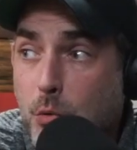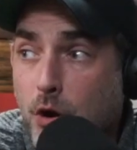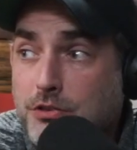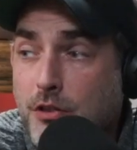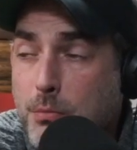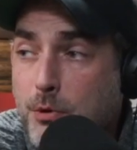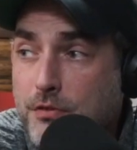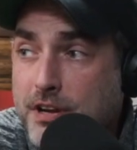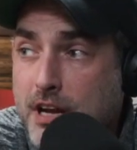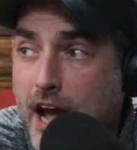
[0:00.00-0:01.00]
who worked on the
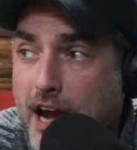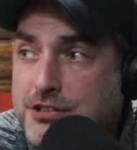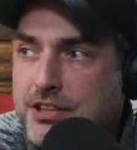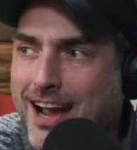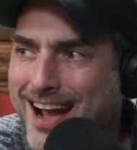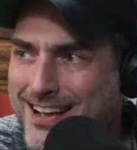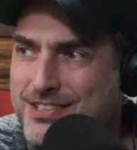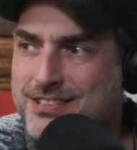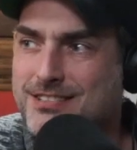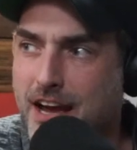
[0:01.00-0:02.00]
movie actually
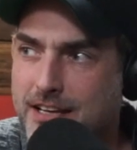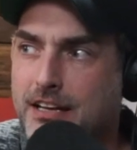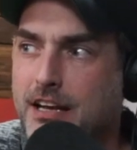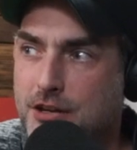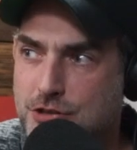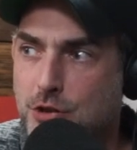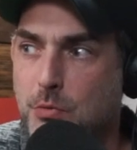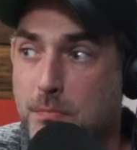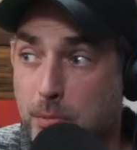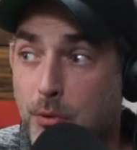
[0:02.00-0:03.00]
has a psychic issue
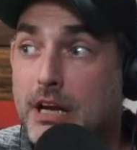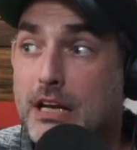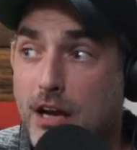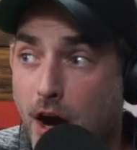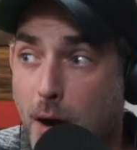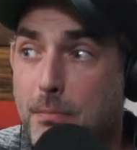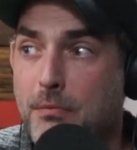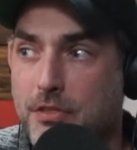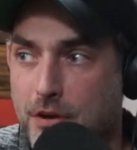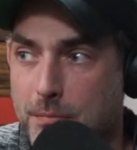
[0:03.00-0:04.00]
with bringing up
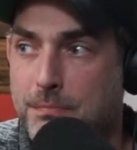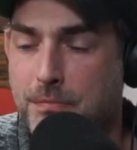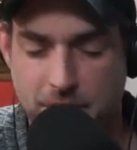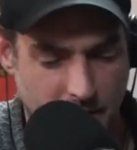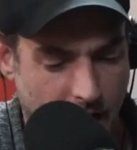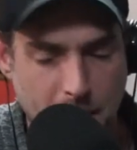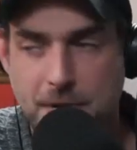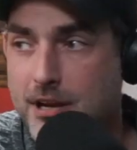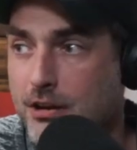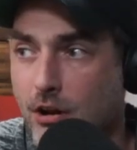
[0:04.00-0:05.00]
the
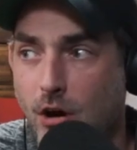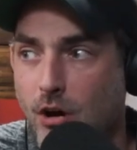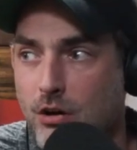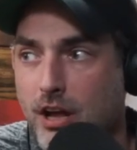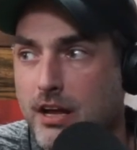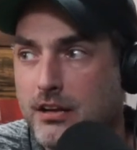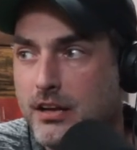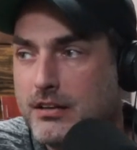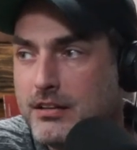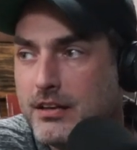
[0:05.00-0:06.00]
IP at all.
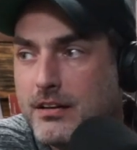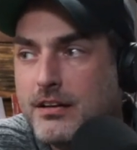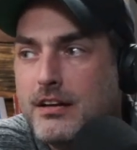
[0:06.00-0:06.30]
And